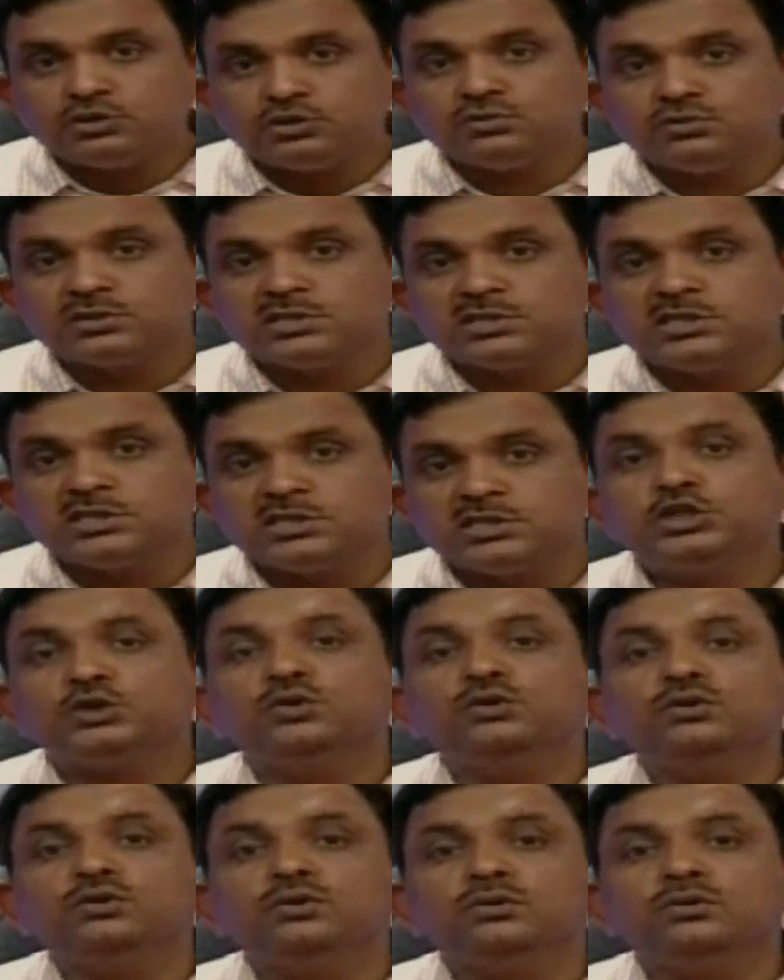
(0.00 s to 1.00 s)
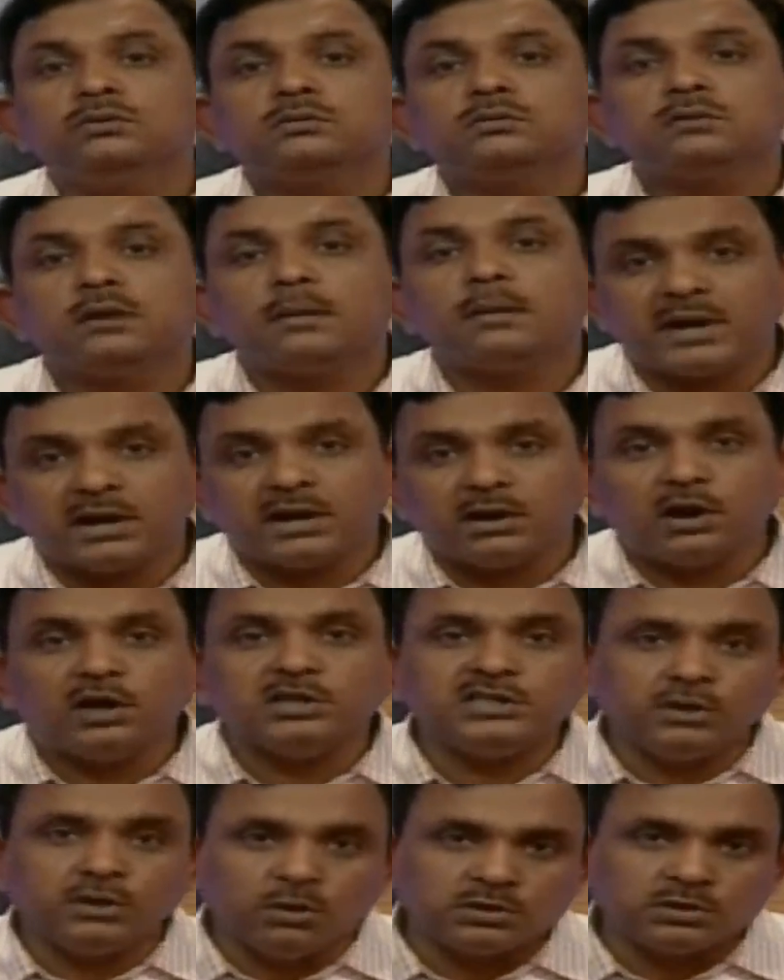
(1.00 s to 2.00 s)
you have chosen 2
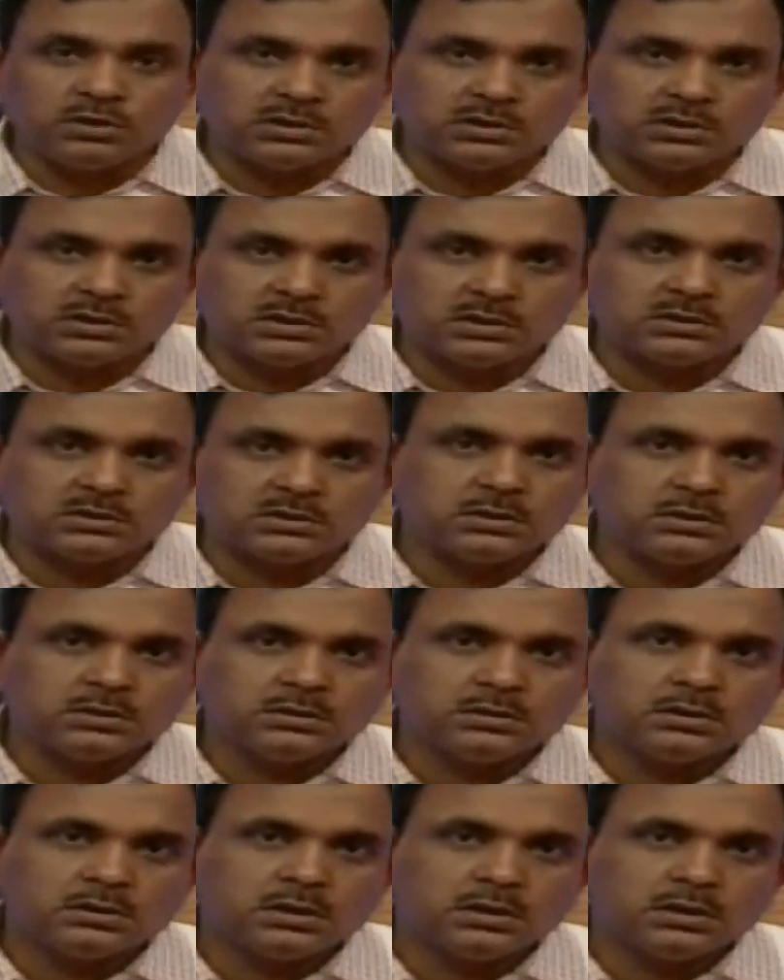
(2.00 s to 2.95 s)
pedagogy courses.